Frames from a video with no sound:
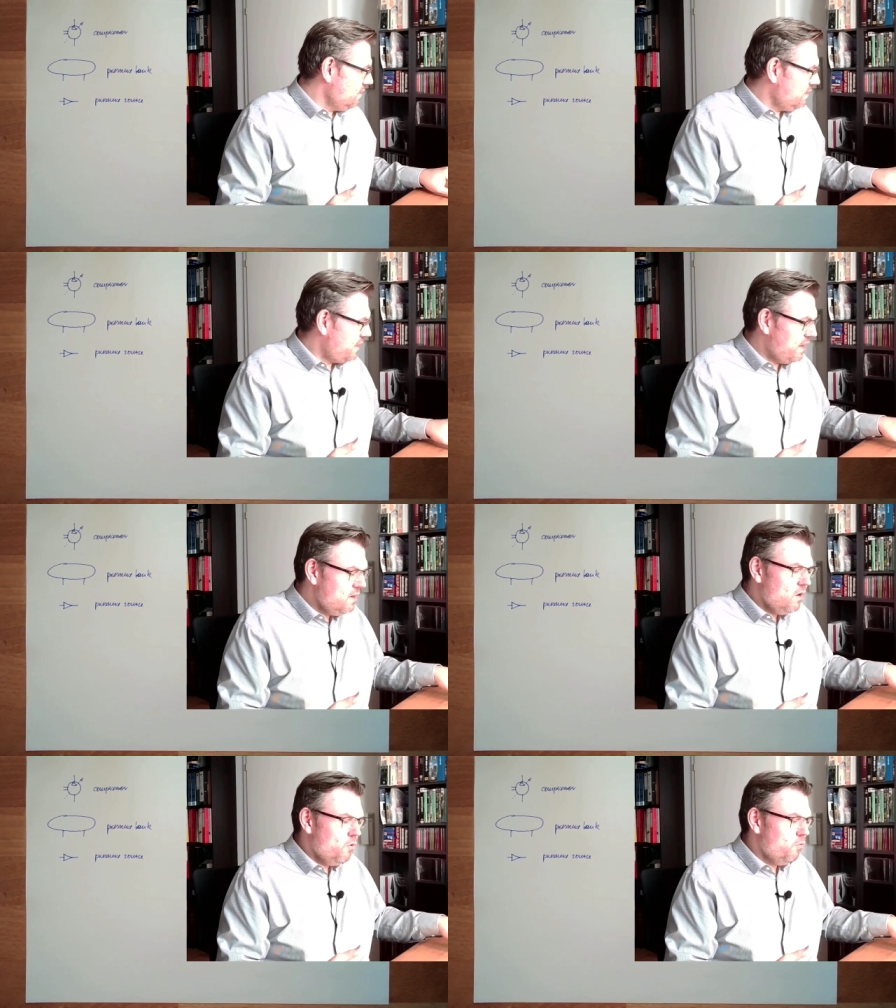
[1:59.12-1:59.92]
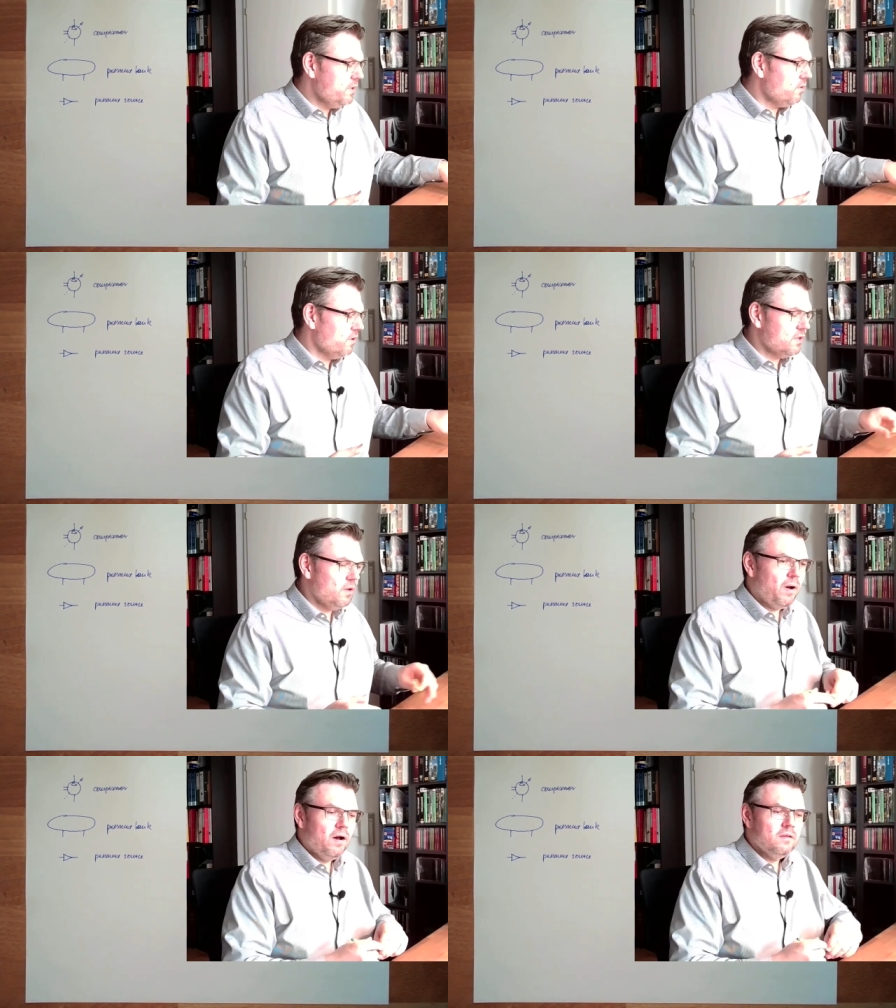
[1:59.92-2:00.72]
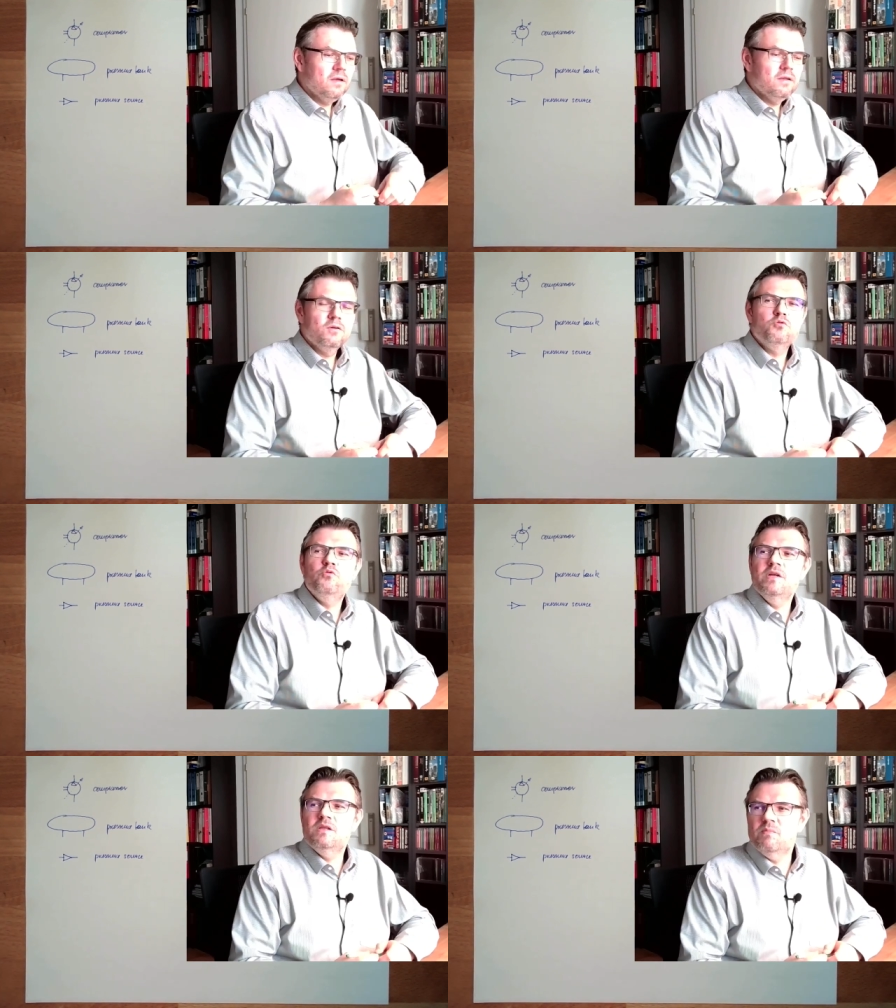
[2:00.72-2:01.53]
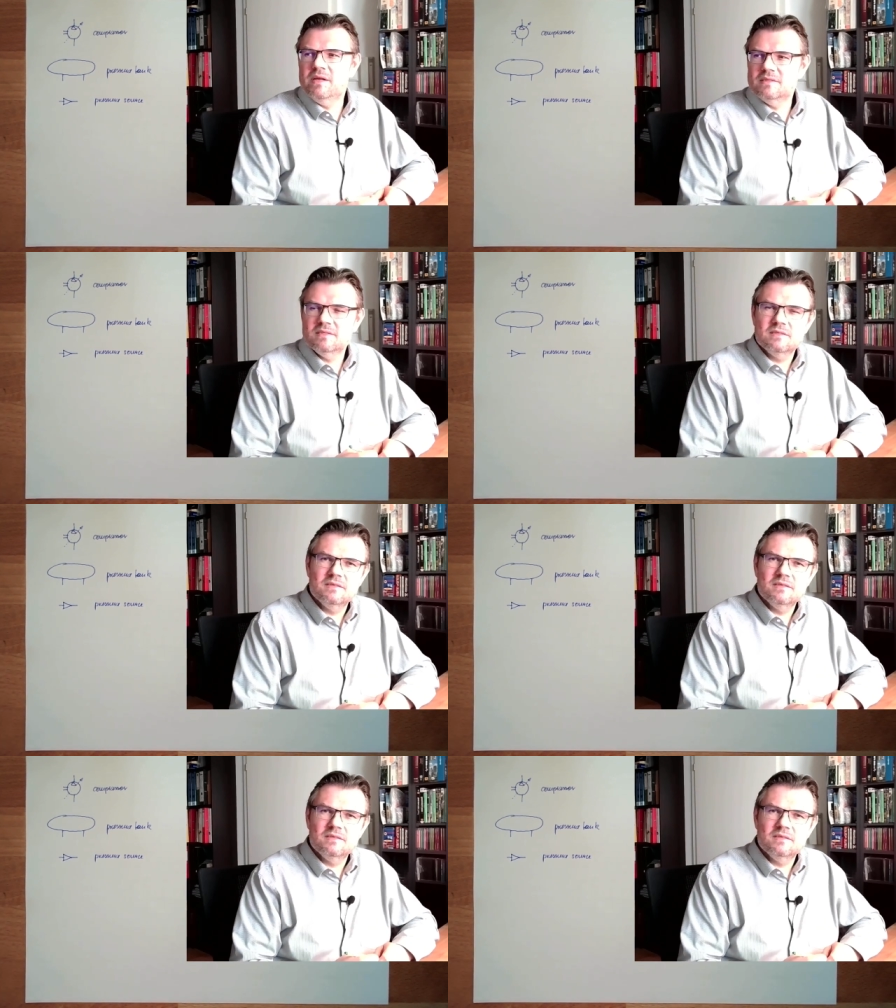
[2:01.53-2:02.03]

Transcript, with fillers: Then we talked about the treatments.